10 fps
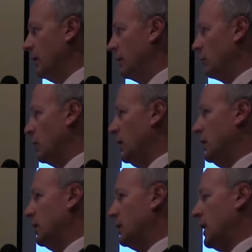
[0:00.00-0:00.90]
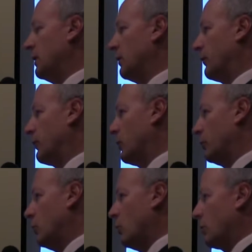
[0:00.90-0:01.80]
that we take the
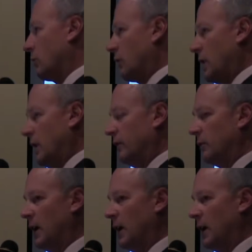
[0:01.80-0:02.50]
first quarter grades